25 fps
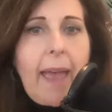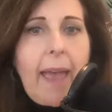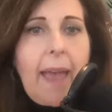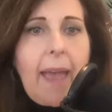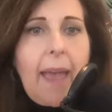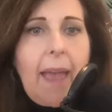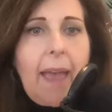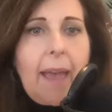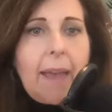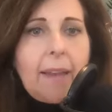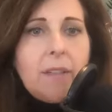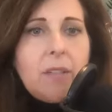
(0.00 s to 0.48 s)

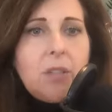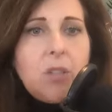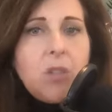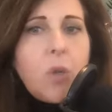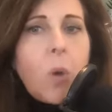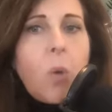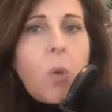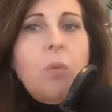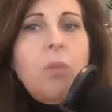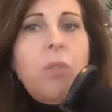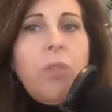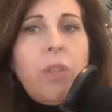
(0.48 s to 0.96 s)
and
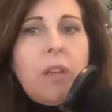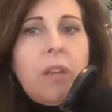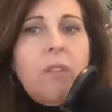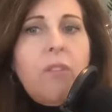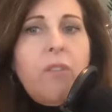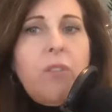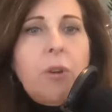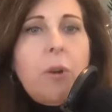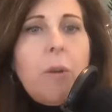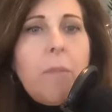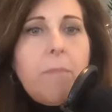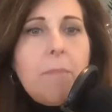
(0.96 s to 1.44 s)
don't think
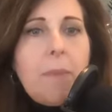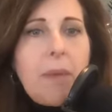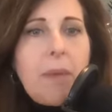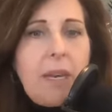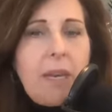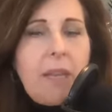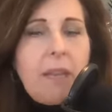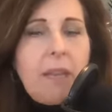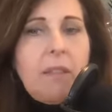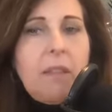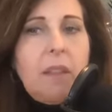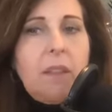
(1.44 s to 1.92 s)
for a
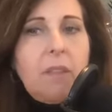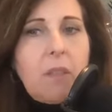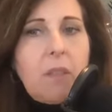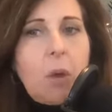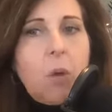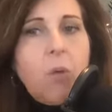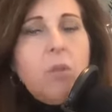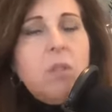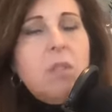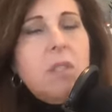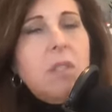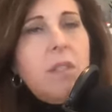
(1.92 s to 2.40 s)
minute that
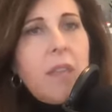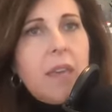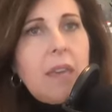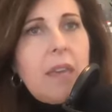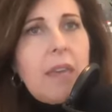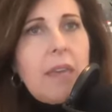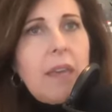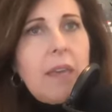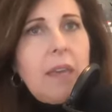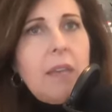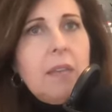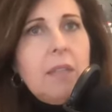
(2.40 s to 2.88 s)
those
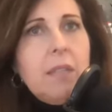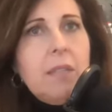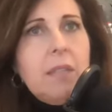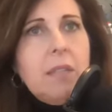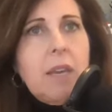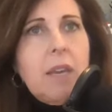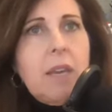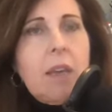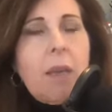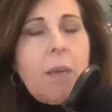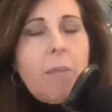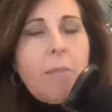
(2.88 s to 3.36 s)
things
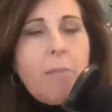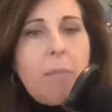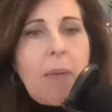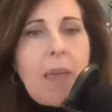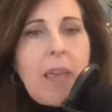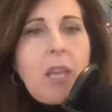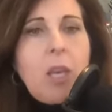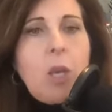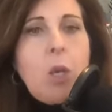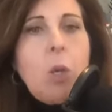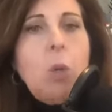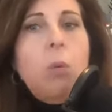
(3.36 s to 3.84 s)

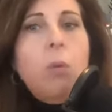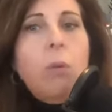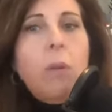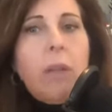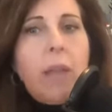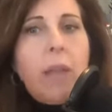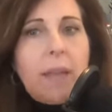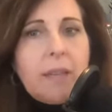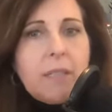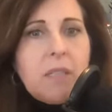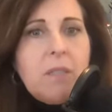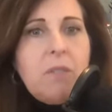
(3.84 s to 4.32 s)
make you
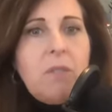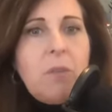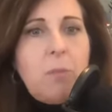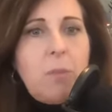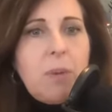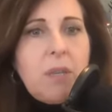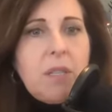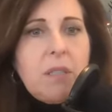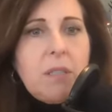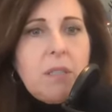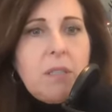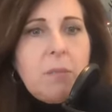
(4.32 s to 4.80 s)
less of a
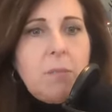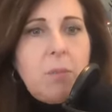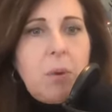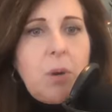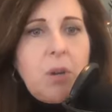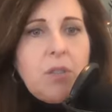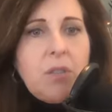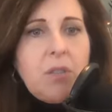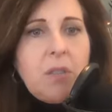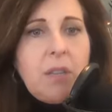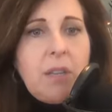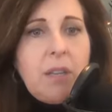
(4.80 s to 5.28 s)
business
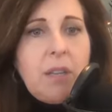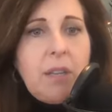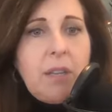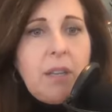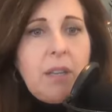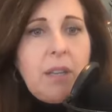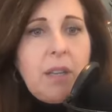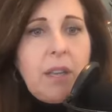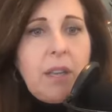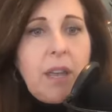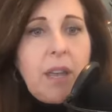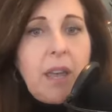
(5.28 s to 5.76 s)
person.
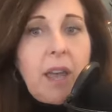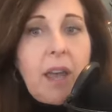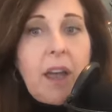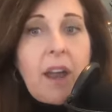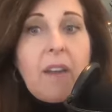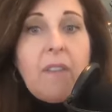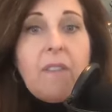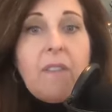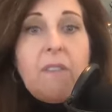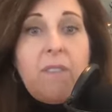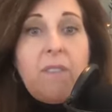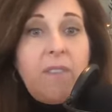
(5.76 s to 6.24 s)

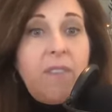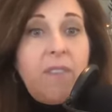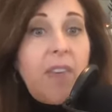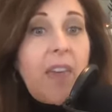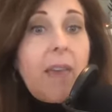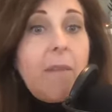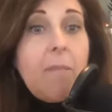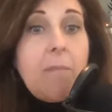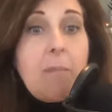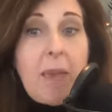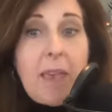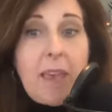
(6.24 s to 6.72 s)

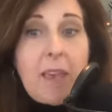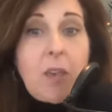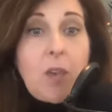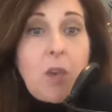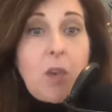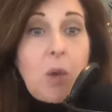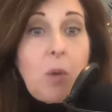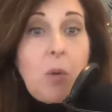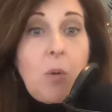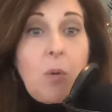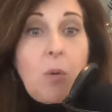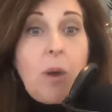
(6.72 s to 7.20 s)
They make
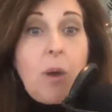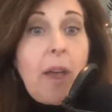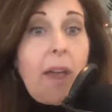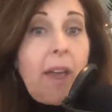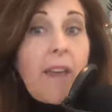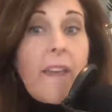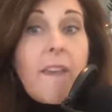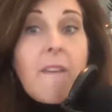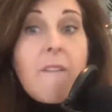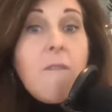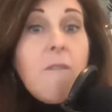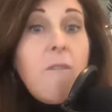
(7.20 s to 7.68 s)
you
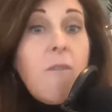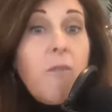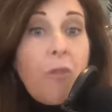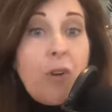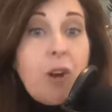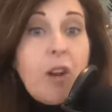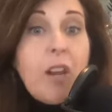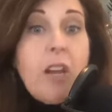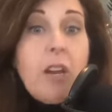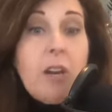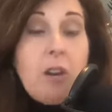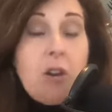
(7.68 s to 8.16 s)
a
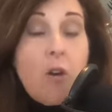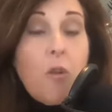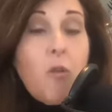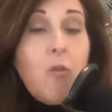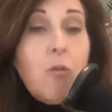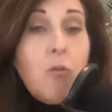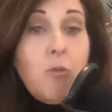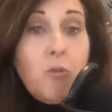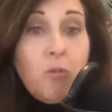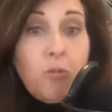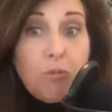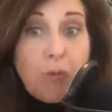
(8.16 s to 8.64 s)
freaking
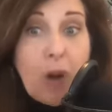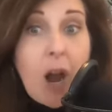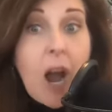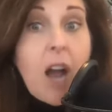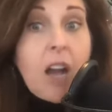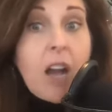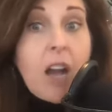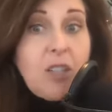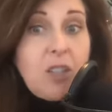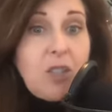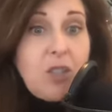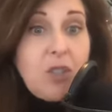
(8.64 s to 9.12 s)

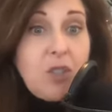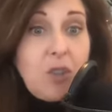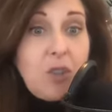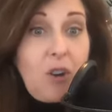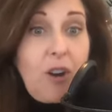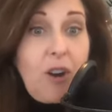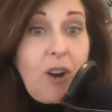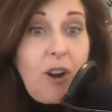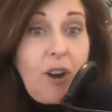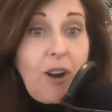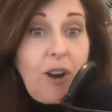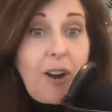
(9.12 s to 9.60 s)
rock
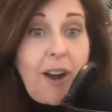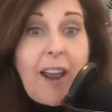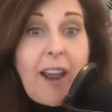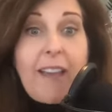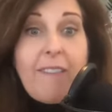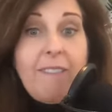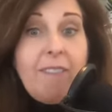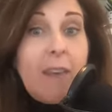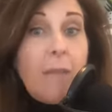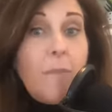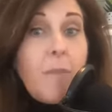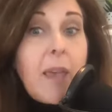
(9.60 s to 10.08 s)
star,
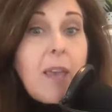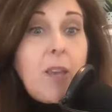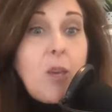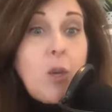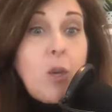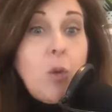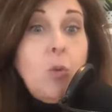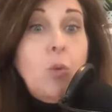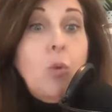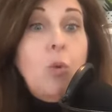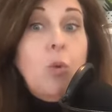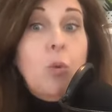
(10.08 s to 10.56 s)
and they make
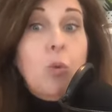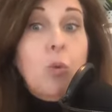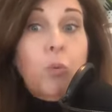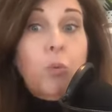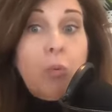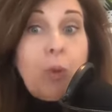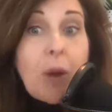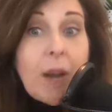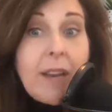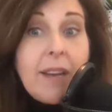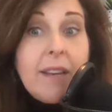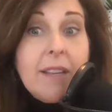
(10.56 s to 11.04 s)
you
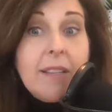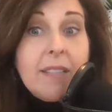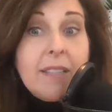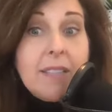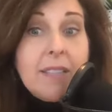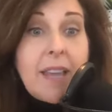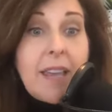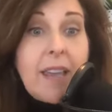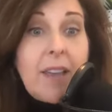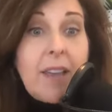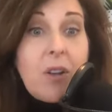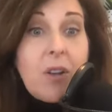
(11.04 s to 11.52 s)
great at
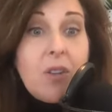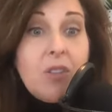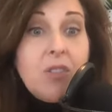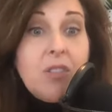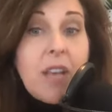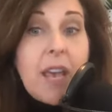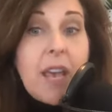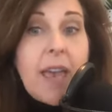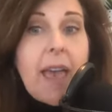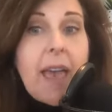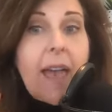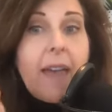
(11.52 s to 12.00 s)
sales,
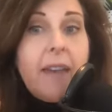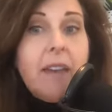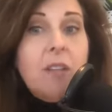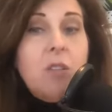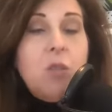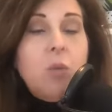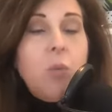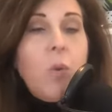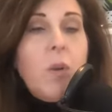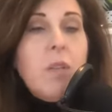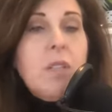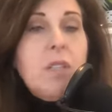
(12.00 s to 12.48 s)
and
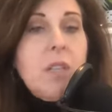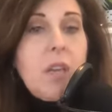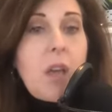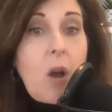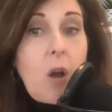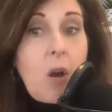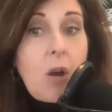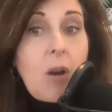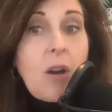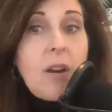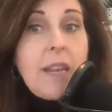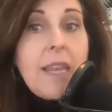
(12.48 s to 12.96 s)
it's what's
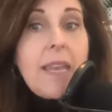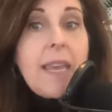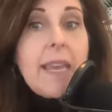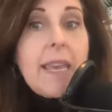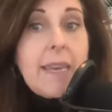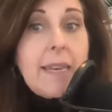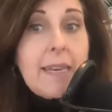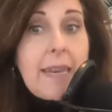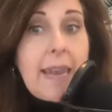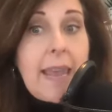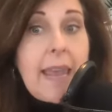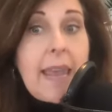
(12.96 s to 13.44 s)
already
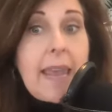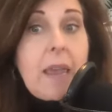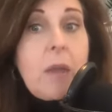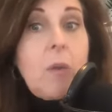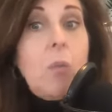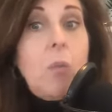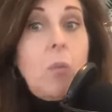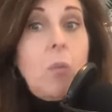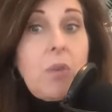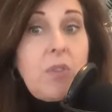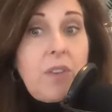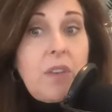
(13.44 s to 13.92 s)
innate
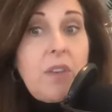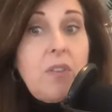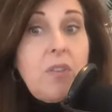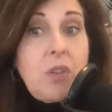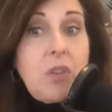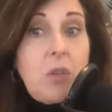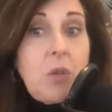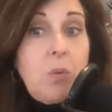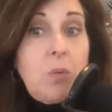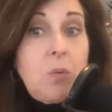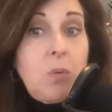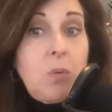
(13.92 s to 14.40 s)
within you.